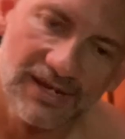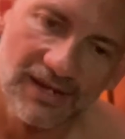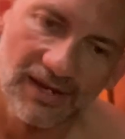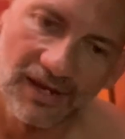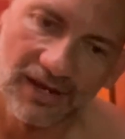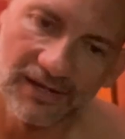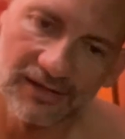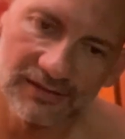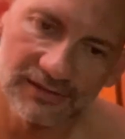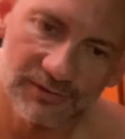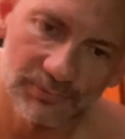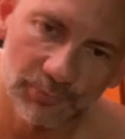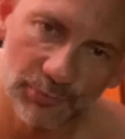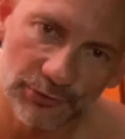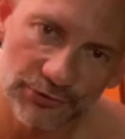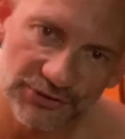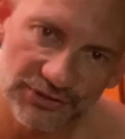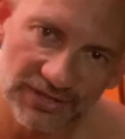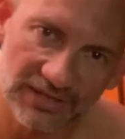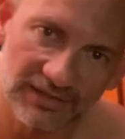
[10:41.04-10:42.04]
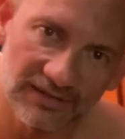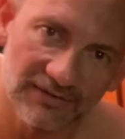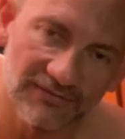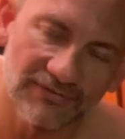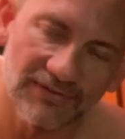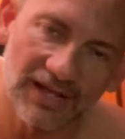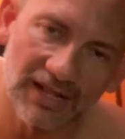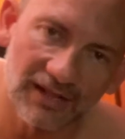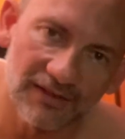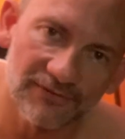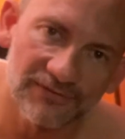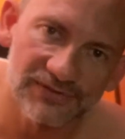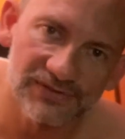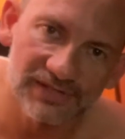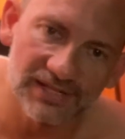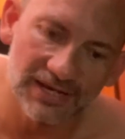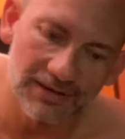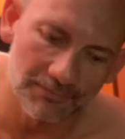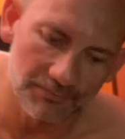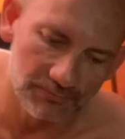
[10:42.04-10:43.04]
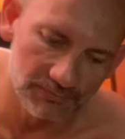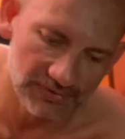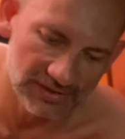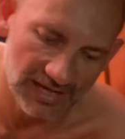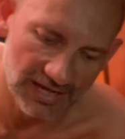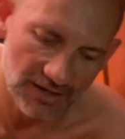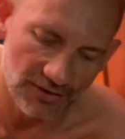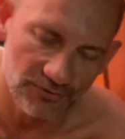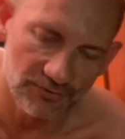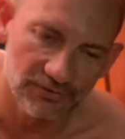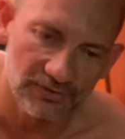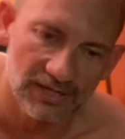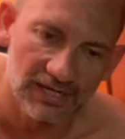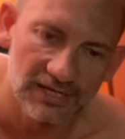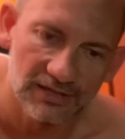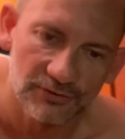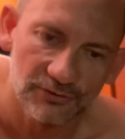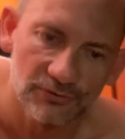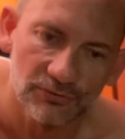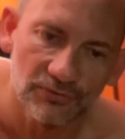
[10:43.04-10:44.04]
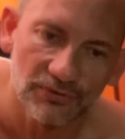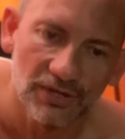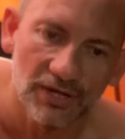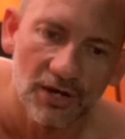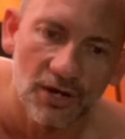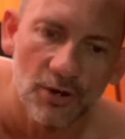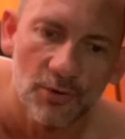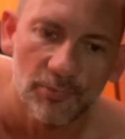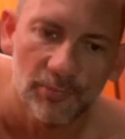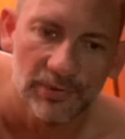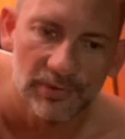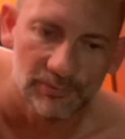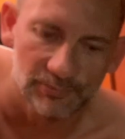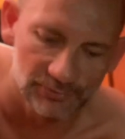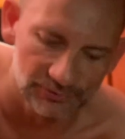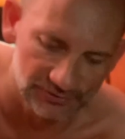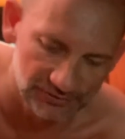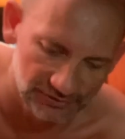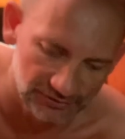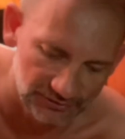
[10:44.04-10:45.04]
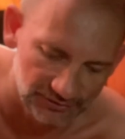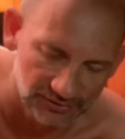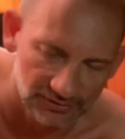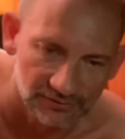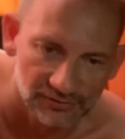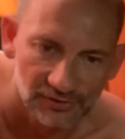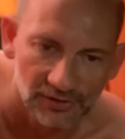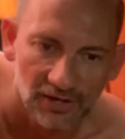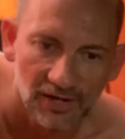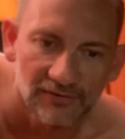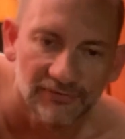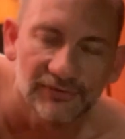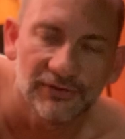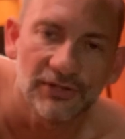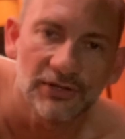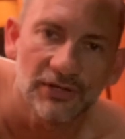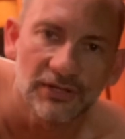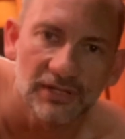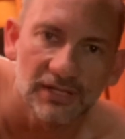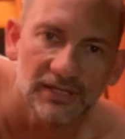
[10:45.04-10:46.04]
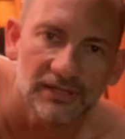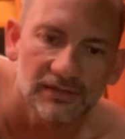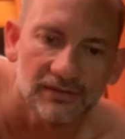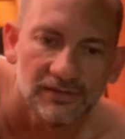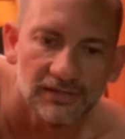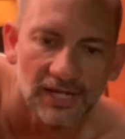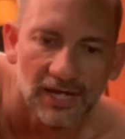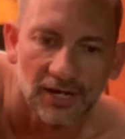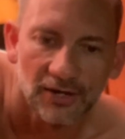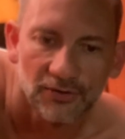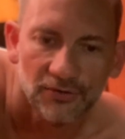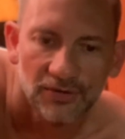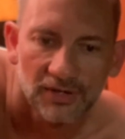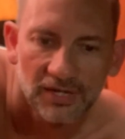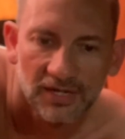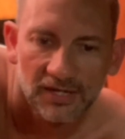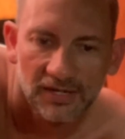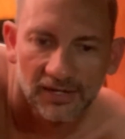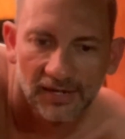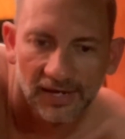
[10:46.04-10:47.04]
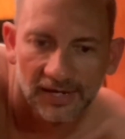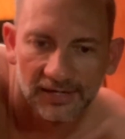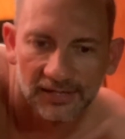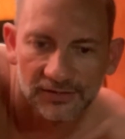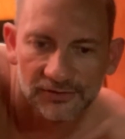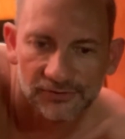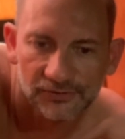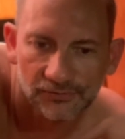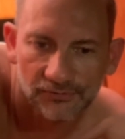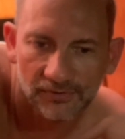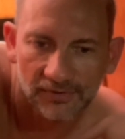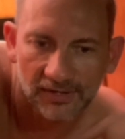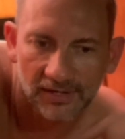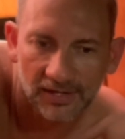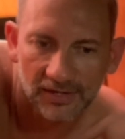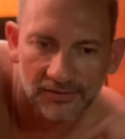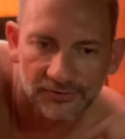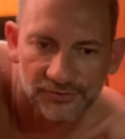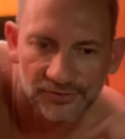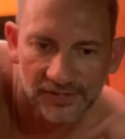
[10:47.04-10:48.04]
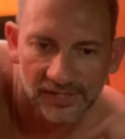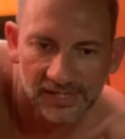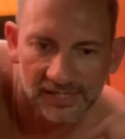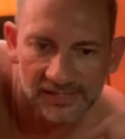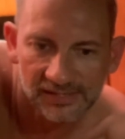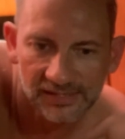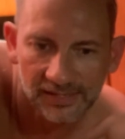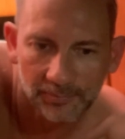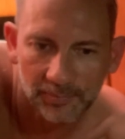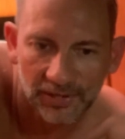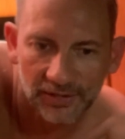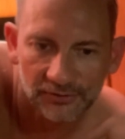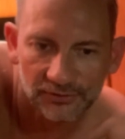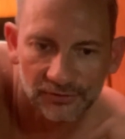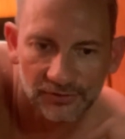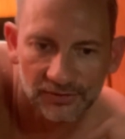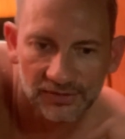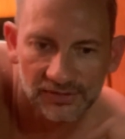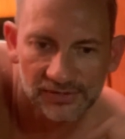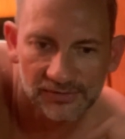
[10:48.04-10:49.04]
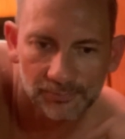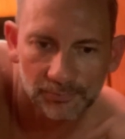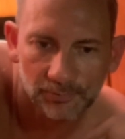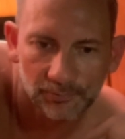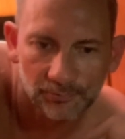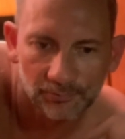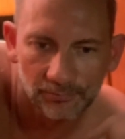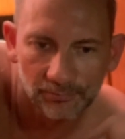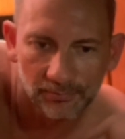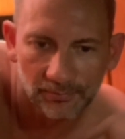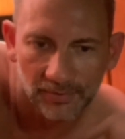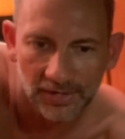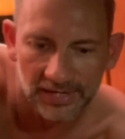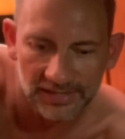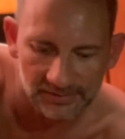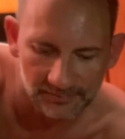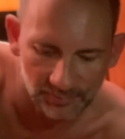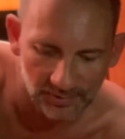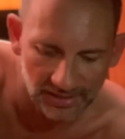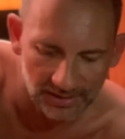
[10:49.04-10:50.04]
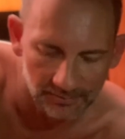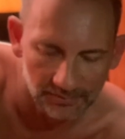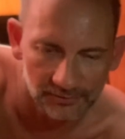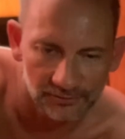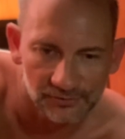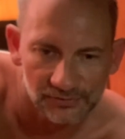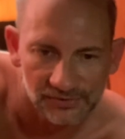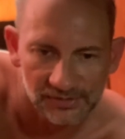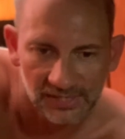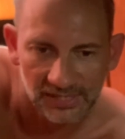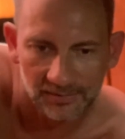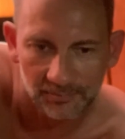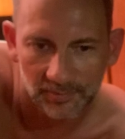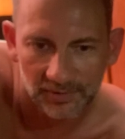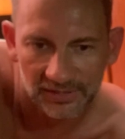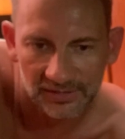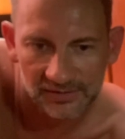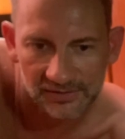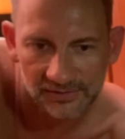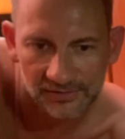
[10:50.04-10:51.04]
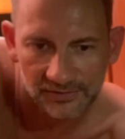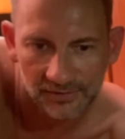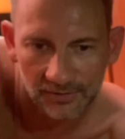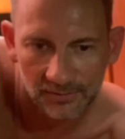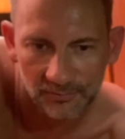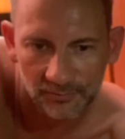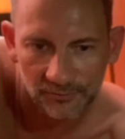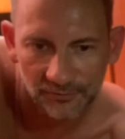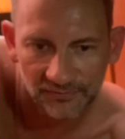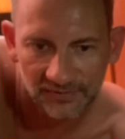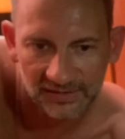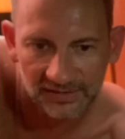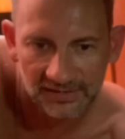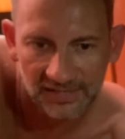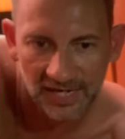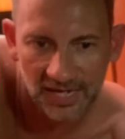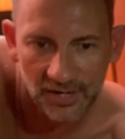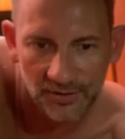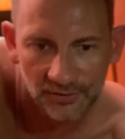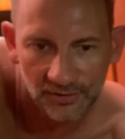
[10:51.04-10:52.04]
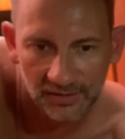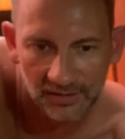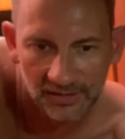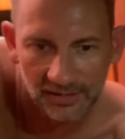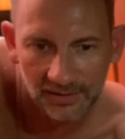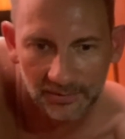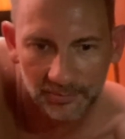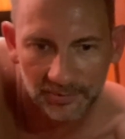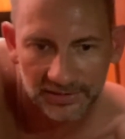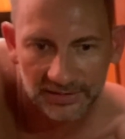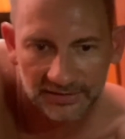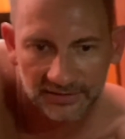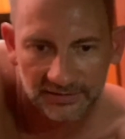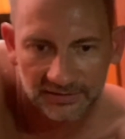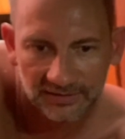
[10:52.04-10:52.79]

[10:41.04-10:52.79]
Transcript: and it's pushing the valve stem down into the open position. So I've turned it now, and it's just about, you might be able to see it, but it's still moving down a little bit,